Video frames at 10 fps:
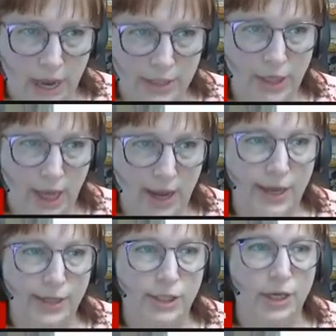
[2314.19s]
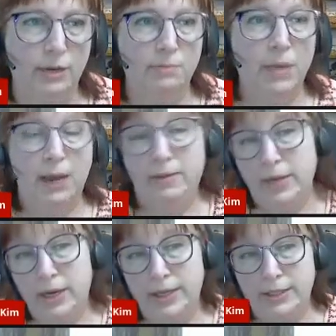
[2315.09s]
education by
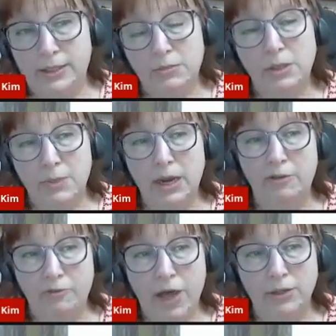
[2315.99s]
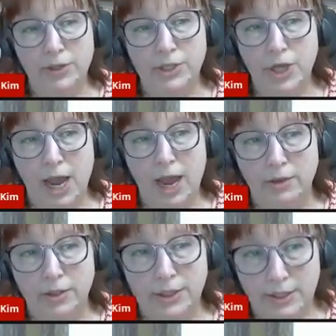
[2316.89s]
letting some of the money follow the
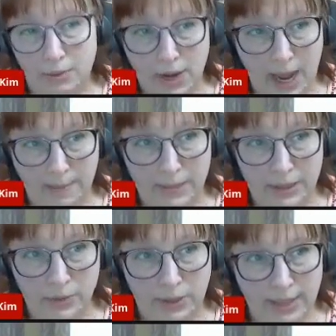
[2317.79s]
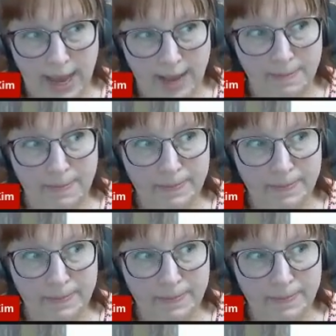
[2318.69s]
child and see what happens with that.